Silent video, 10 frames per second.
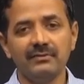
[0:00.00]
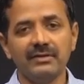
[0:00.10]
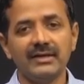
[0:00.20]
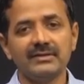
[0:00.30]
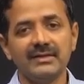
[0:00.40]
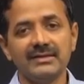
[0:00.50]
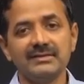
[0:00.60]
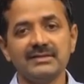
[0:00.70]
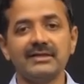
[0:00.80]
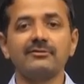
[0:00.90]
where there
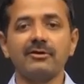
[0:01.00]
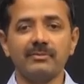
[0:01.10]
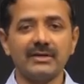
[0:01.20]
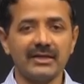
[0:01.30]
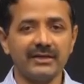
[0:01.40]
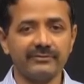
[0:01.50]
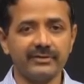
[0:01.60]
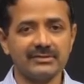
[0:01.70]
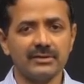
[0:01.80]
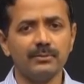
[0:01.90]
is environmental
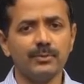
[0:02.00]
influence.